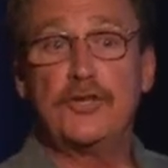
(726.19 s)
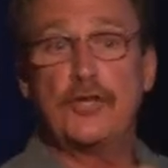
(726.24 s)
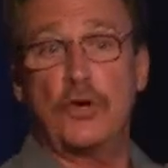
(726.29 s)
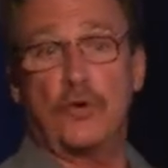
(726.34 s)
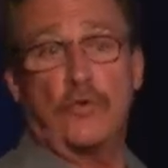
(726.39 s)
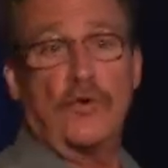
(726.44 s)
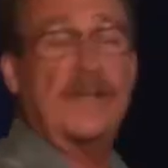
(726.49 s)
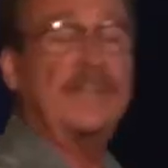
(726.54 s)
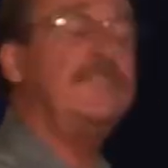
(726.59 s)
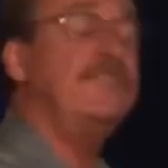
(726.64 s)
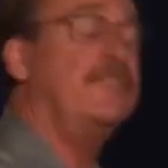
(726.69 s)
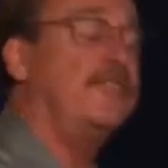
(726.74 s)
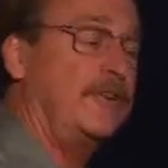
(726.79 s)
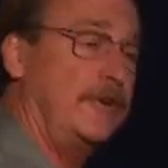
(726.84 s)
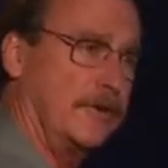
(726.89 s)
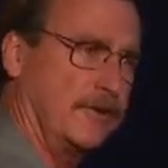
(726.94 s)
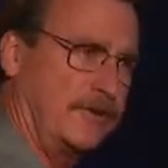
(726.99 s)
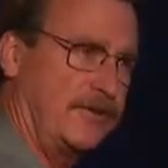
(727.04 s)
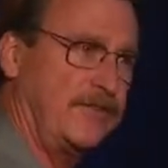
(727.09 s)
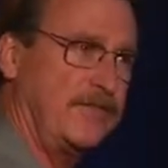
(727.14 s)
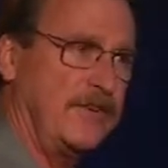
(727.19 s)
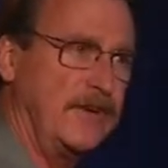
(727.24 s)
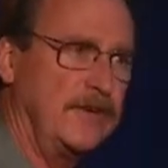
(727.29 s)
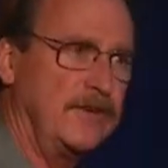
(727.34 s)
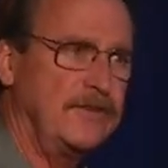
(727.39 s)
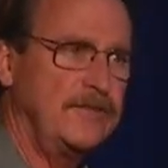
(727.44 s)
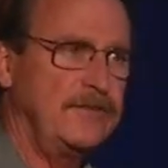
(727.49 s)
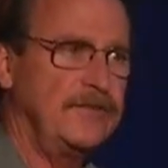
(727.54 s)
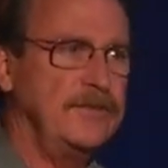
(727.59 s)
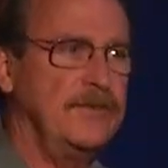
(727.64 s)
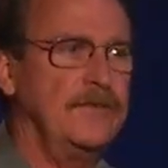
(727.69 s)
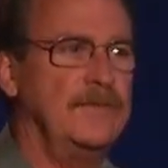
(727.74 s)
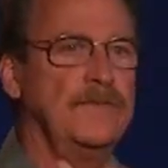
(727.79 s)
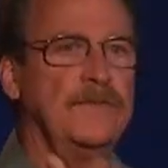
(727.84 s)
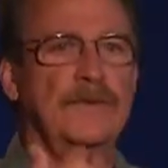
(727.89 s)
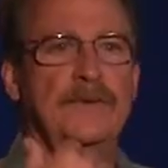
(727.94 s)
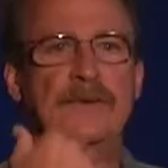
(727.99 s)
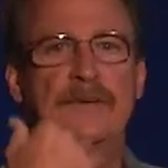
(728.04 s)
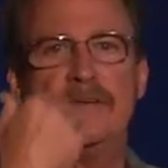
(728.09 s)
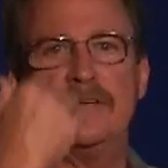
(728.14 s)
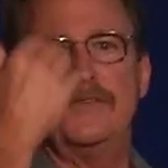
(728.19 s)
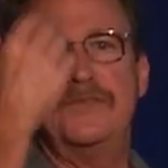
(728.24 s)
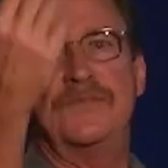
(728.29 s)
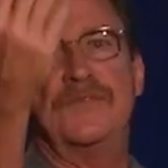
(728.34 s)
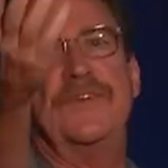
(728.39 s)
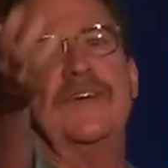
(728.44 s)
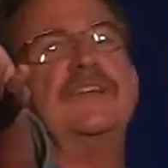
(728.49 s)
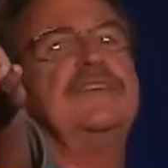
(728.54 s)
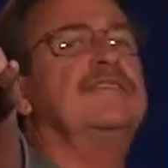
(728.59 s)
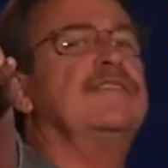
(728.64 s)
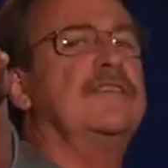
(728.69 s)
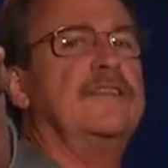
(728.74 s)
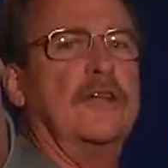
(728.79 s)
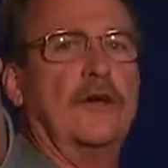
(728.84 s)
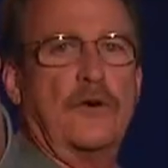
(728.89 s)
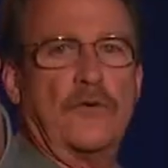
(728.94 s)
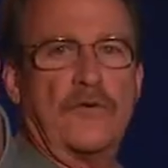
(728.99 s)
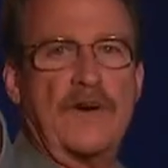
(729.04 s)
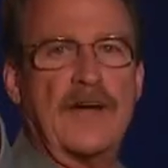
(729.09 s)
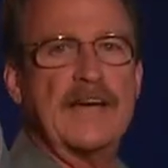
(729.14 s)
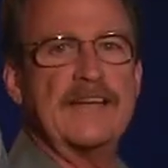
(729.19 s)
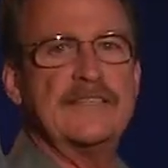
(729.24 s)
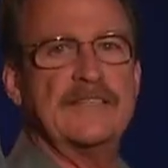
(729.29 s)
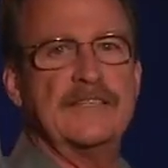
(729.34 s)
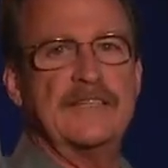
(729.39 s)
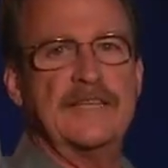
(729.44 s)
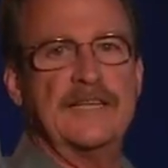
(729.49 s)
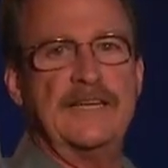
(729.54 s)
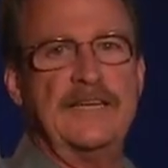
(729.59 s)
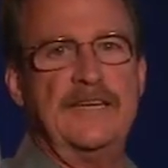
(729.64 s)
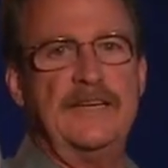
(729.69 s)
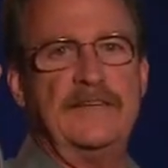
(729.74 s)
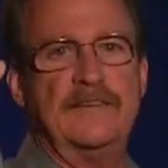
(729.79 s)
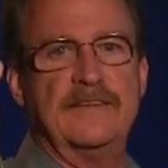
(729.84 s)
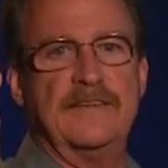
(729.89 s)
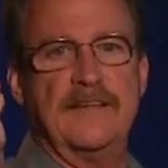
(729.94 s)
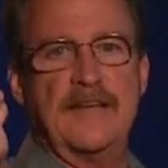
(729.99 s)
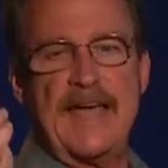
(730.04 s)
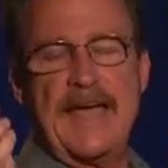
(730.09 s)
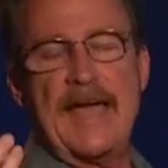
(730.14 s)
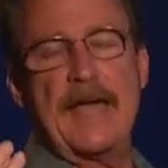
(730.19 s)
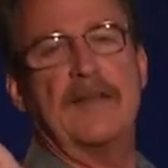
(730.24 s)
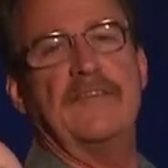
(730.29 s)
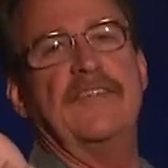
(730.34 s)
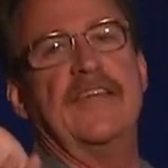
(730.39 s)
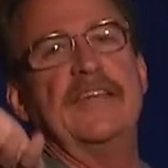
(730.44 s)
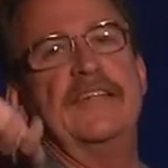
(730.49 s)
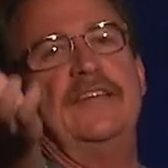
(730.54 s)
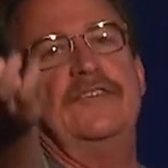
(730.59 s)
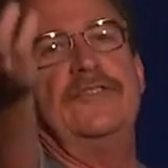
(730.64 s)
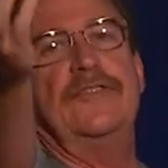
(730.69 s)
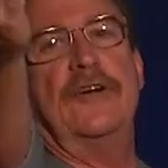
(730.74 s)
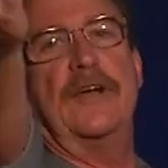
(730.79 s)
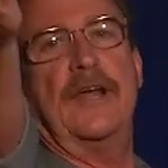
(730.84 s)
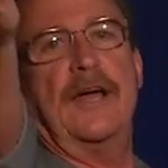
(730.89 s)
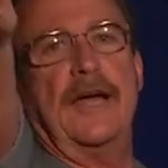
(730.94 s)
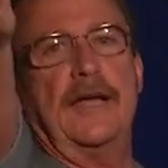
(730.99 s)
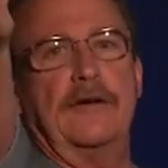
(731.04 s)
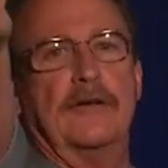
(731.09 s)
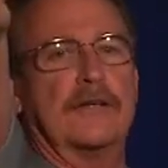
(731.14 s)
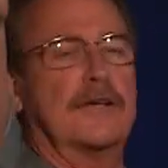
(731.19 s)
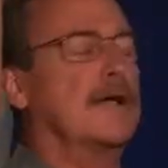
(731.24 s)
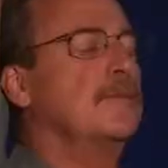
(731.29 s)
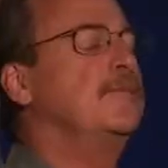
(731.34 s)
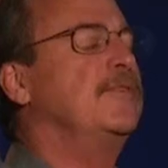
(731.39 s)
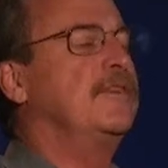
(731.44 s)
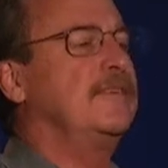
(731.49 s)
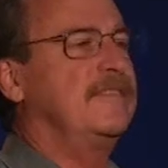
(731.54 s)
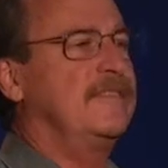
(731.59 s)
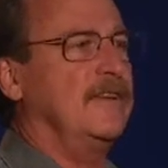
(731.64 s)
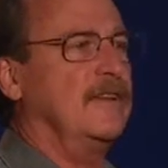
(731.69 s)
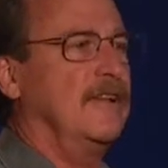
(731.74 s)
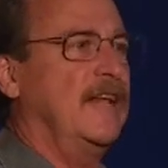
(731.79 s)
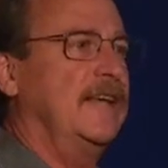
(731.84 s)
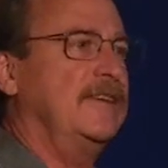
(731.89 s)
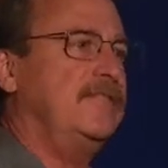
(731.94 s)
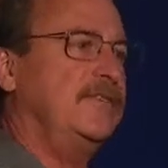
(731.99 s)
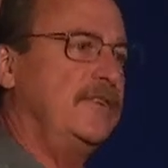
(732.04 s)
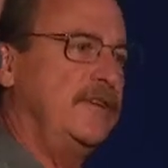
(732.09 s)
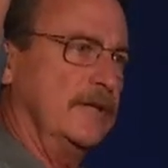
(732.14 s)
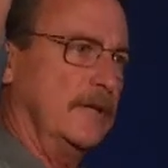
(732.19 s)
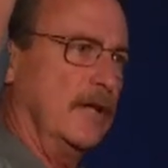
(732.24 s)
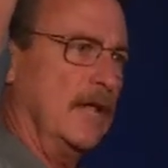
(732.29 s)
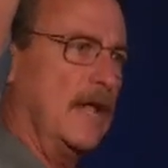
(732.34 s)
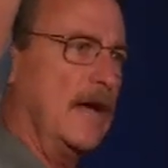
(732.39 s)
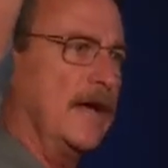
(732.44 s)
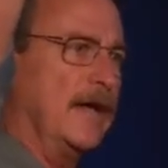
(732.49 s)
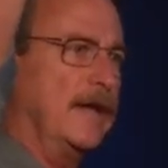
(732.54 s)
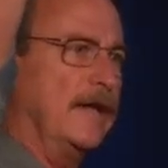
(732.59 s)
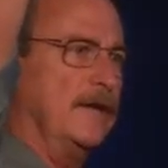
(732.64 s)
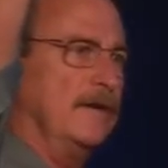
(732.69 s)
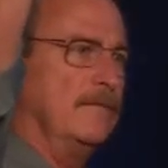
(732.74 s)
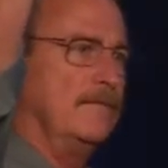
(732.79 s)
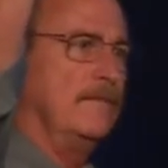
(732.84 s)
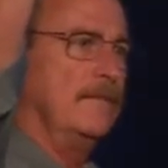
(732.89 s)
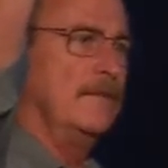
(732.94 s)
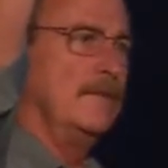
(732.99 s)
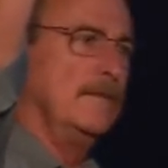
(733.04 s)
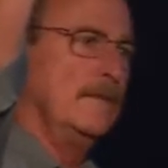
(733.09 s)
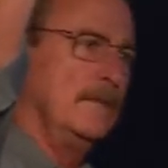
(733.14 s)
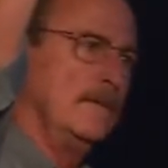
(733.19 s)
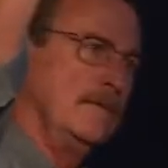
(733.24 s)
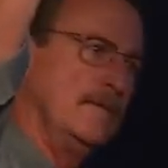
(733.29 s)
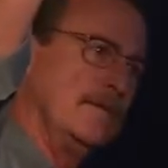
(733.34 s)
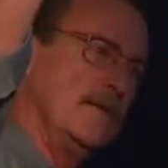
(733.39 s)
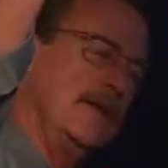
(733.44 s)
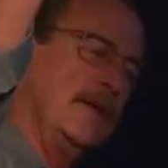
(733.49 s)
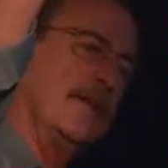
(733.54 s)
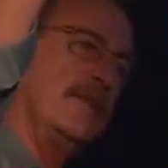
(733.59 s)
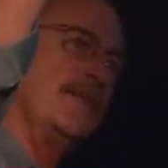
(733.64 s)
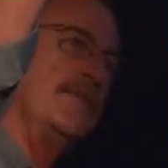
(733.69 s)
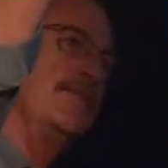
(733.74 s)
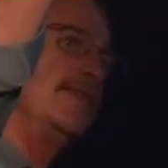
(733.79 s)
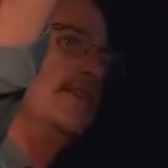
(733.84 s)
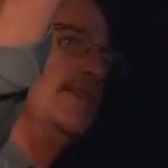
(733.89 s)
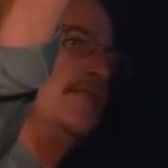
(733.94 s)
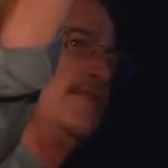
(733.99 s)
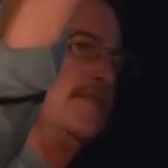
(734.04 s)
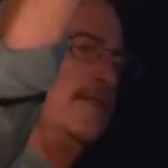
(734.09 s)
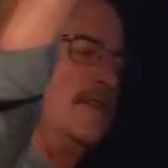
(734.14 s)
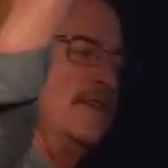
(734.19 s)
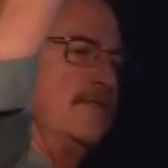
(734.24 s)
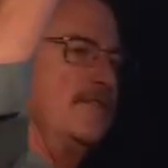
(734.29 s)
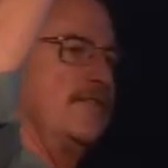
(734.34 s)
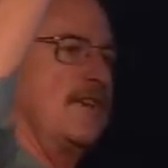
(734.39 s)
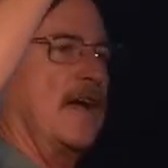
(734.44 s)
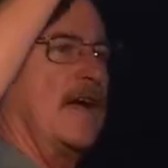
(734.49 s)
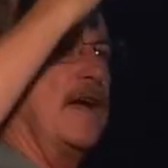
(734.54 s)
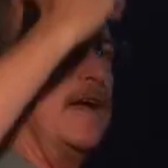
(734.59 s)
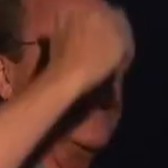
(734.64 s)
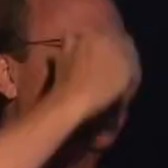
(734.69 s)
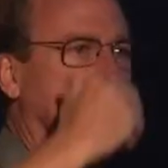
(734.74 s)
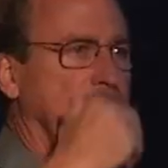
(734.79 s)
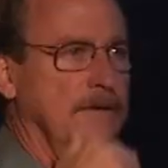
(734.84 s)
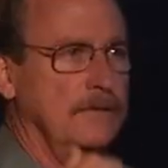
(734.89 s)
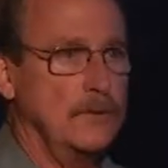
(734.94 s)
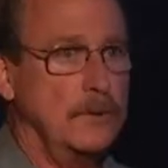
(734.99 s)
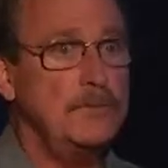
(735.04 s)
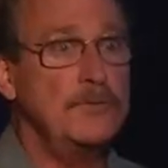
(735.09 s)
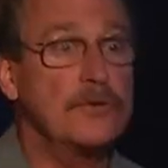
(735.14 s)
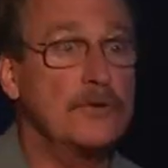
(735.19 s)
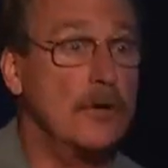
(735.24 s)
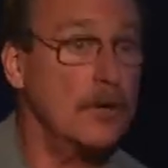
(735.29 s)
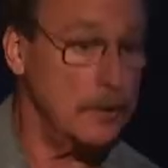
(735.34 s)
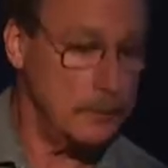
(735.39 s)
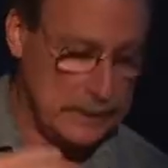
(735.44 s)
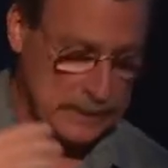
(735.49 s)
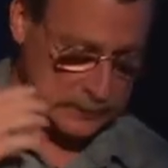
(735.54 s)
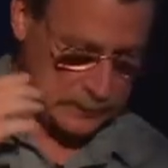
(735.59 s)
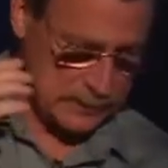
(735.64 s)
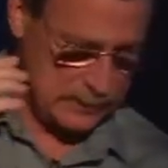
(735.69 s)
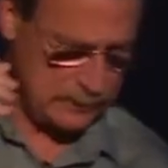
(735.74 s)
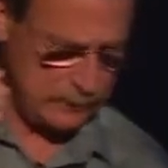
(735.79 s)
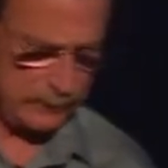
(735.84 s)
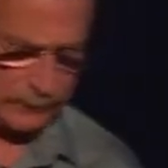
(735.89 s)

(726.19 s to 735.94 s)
terrestrial Sphinx is facing the horizon to the east, out of that eastern horizon comes this celestial lion, the other Sphinx in the sky. Whoops, sorry about that.